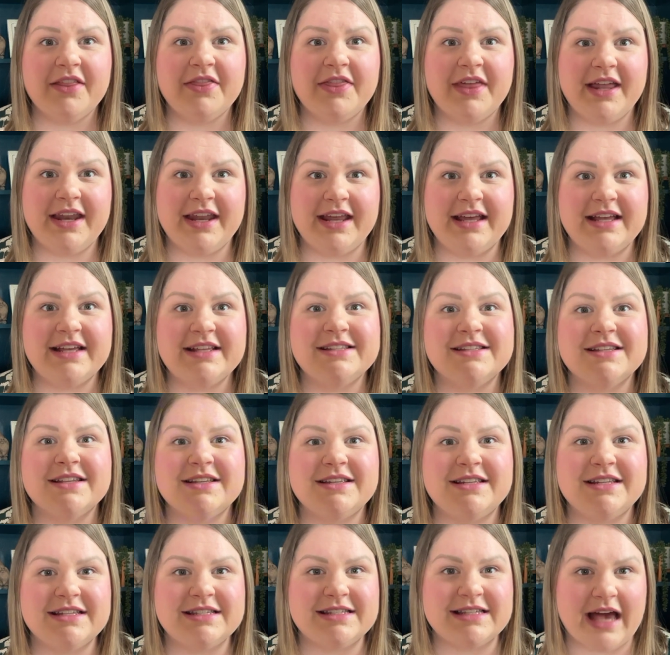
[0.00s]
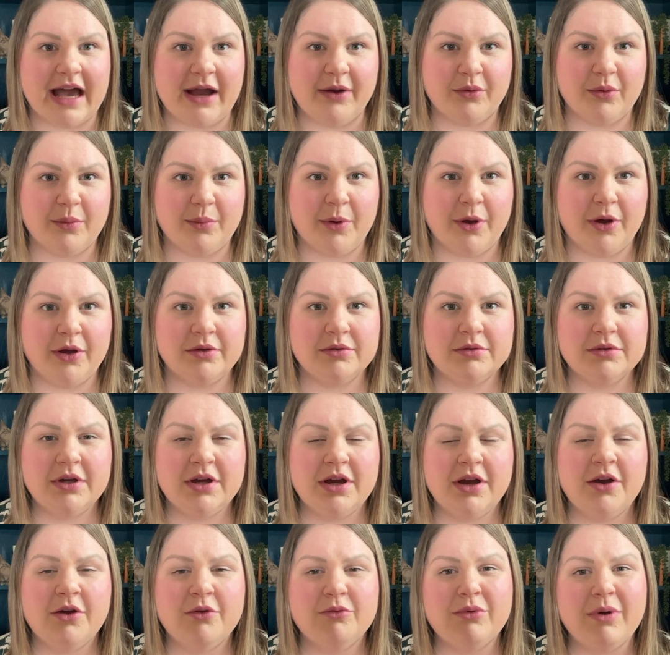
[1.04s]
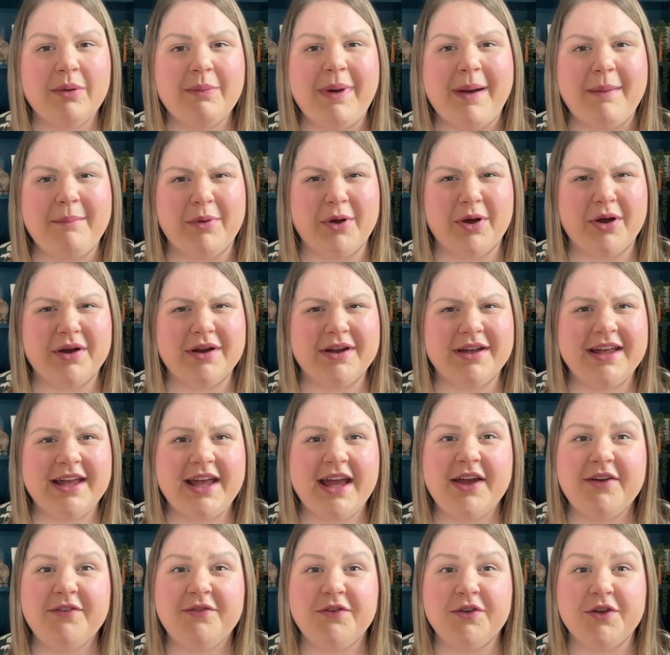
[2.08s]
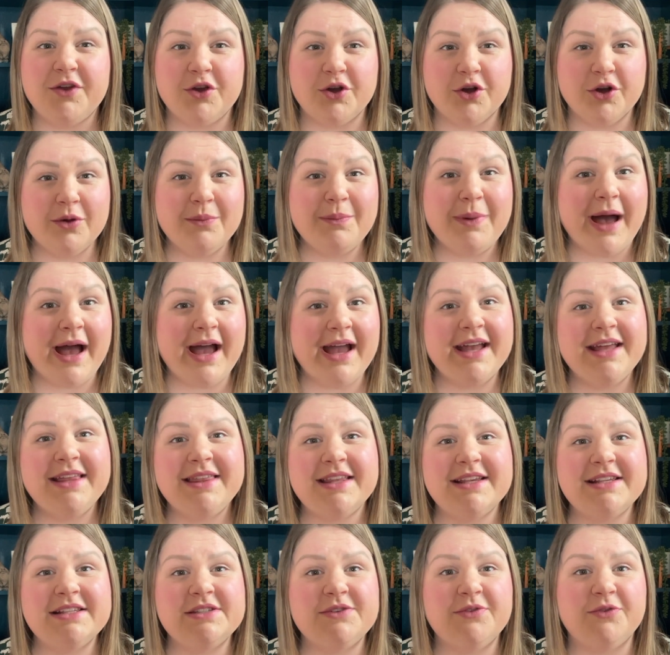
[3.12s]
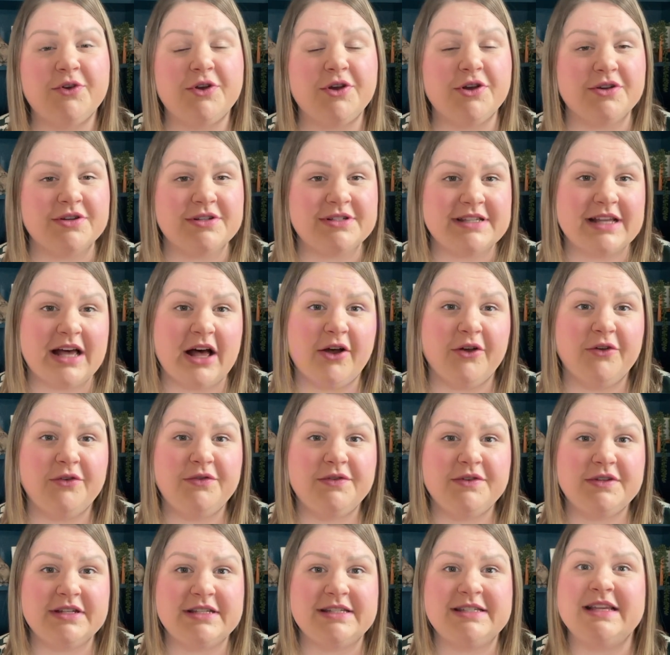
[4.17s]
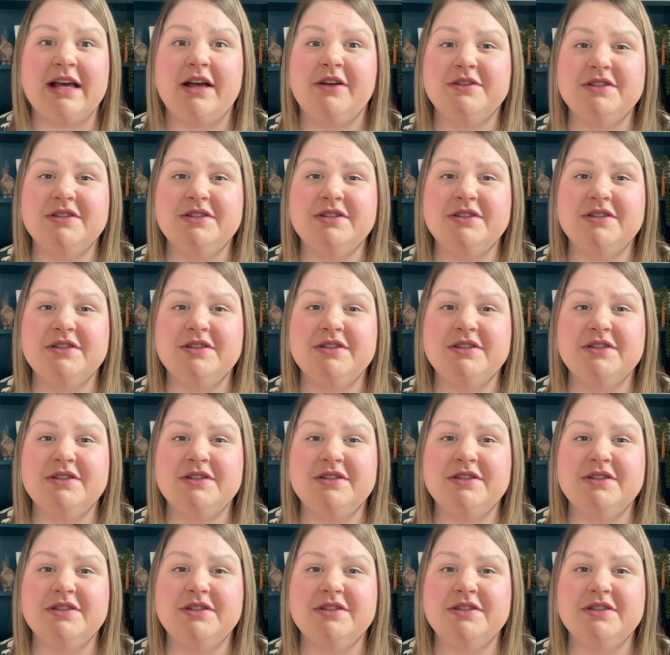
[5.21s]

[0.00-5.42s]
that is desirable. Remember, if you're buying this for yourself to sell